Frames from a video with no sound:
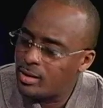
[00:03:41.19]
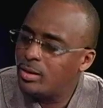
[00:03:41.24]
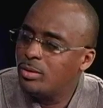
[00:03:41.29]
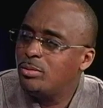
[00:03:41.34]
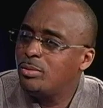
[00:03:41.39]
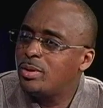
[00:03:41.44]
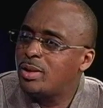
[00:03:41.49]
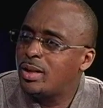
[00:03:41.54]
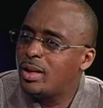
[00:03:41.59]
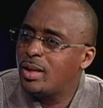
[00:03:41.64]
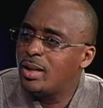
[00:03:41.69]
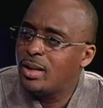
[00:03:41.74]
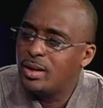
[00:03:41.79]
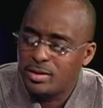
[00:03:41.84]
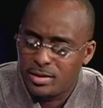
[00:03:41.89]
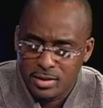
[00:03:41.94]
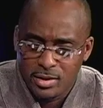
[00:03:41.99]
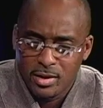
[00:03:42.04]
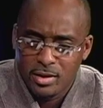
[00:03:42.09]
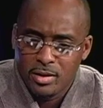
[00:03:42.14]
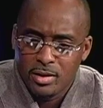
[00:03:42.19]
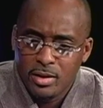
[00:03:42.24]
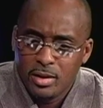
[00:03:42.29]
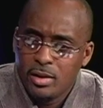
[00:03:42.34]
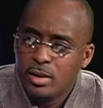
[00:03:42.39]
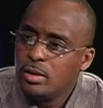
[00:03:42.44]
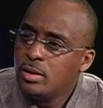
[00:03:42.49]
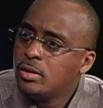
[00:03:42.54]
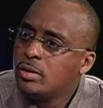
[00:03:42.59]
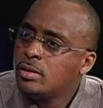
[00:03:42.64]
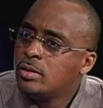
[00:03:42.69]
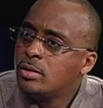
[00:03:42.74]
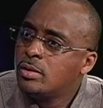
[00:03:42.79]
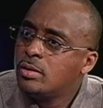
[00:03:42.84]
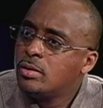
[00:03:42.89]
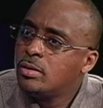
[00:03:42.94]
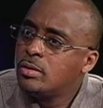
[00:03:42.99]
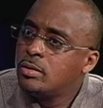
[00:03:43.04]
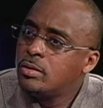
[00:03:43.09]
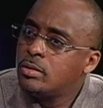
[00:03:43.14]
We'll just see. Well, we're going to have to
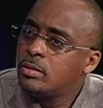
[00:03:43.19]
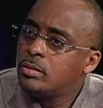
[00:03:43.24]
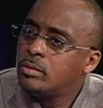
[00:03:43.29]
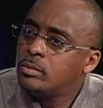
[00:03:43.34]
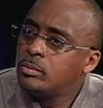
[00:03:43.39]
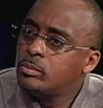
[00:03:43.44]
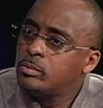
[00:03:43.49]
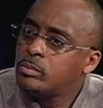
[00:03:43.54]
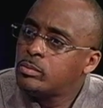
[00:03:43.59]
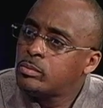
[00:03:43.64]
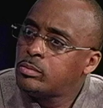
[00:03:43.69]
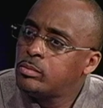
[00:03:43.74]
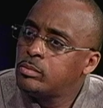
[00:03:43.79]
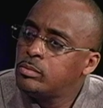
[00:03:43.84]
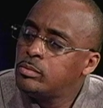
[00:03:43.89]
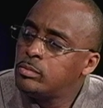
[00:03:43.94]
see, because last show